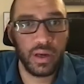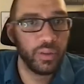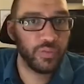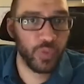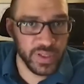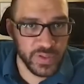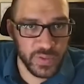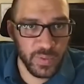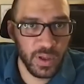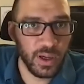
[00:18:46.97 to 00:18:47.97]
another
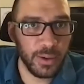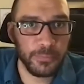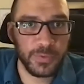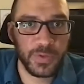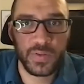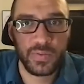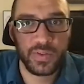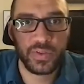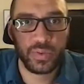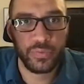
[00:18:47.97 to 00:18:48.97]
voice um,
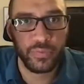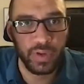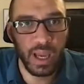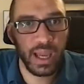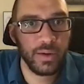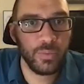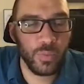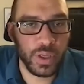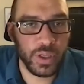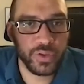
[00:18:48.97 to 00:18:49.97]
to to sort of
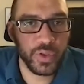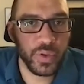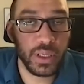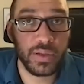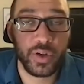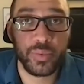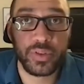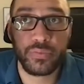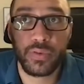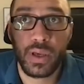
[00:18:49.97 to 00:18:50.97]
guide what you're doing in
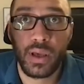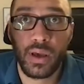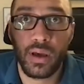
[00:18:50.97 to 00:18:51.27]
terms of